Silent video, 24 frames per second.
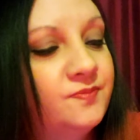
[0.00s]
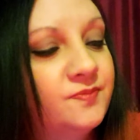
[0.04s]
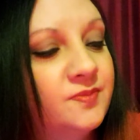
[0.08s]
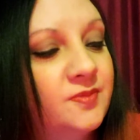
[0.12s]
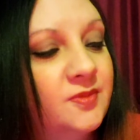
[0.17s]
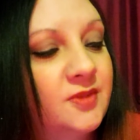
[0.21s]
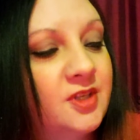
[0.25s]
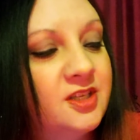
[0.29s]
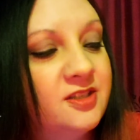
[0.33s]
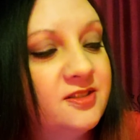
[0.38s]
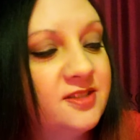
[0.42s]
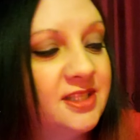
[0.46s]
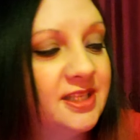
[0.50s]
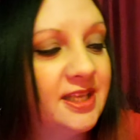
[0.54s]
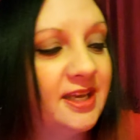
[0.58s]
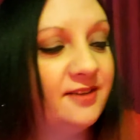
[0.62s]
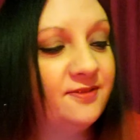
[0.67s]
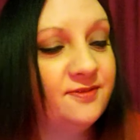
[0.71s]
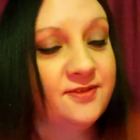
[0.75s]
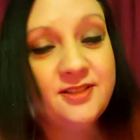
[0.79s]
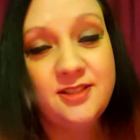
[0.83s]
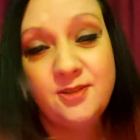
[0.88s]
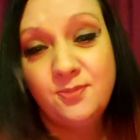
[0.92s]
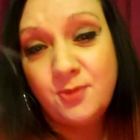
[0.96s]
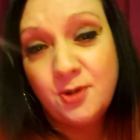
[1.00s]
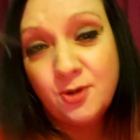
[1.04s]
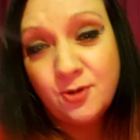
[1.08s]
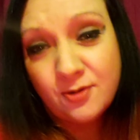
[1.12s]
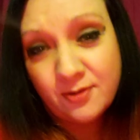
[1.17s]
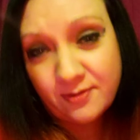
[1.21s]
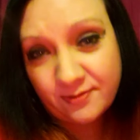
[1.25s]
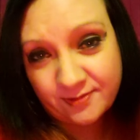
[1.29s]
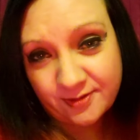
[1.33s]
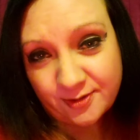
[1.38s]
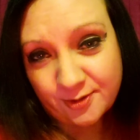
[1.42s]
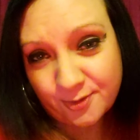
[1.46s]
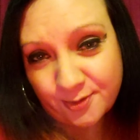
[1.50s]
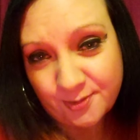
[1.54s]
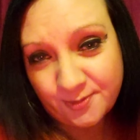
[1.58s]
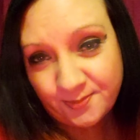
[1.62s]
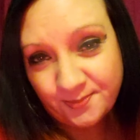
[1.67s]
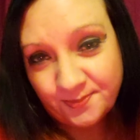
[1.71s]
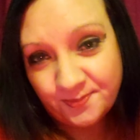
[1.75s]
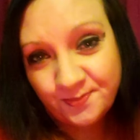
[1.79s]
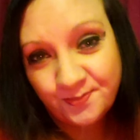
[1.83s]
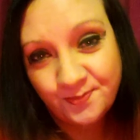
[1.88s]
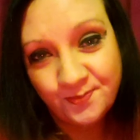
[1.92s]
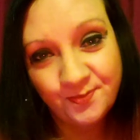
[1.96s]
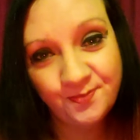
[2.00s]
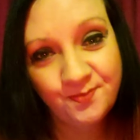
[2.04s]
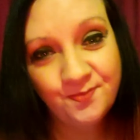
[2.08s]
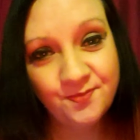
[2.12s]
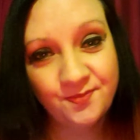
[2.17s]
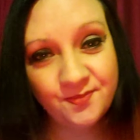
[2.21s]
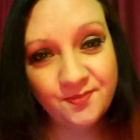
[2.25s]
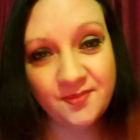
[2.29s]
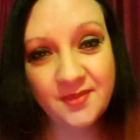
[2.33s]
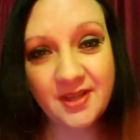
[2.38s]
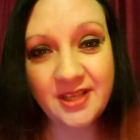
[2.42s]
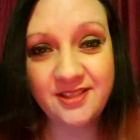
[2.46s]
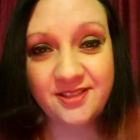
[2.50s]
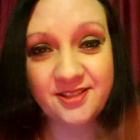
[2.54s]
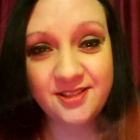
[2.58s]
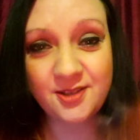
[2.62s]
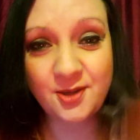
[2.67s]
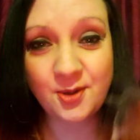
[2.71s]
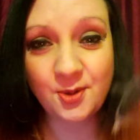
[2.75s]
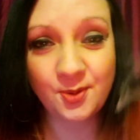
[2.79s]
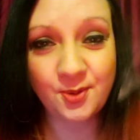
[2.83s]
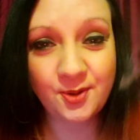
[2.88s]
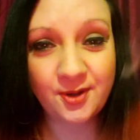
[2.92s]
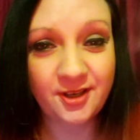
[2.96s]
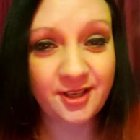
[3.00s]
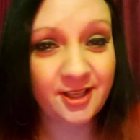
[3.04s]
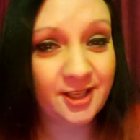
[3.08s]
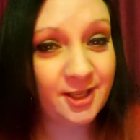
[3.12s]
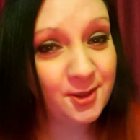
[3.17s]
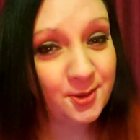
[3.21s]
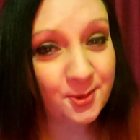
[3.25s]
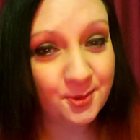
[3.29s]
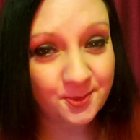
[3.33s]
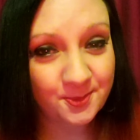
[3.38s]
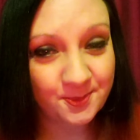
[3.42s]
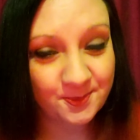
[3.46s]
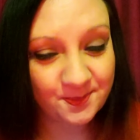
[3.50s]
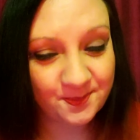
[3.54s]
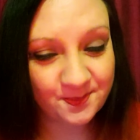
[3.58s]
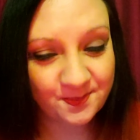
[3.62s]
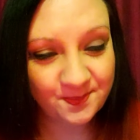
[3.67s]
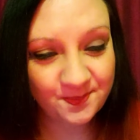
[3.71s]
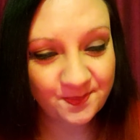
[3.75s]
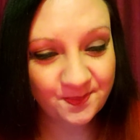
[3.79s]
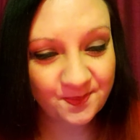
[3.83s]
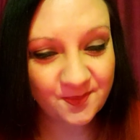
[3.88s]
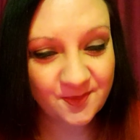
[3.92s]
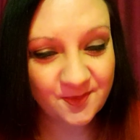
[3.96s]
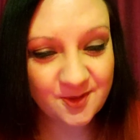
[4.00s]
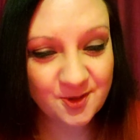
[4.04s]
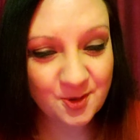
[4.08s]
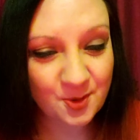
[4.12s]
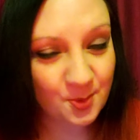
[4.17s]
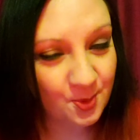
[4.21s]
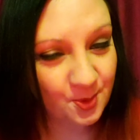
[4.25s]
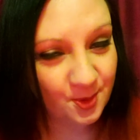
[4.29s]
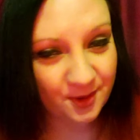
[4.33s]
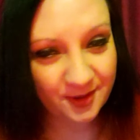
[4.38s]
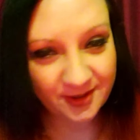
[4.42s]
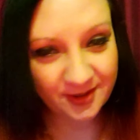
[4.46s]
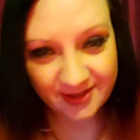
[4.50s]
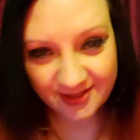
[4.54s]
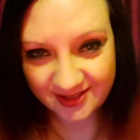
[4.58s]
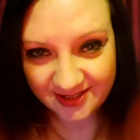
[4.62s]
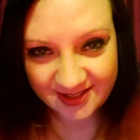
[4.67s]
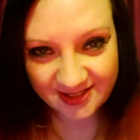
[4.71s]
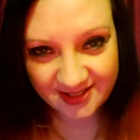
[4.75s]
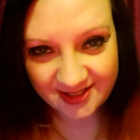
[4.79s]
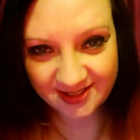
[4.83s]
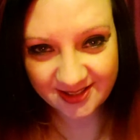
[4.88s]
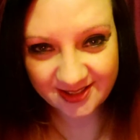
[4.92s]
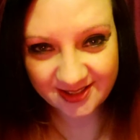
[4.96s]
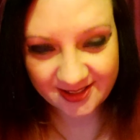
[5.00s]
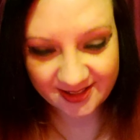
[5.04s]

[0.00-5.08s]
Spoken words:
Because life is beautiful, and so are you, Taurus.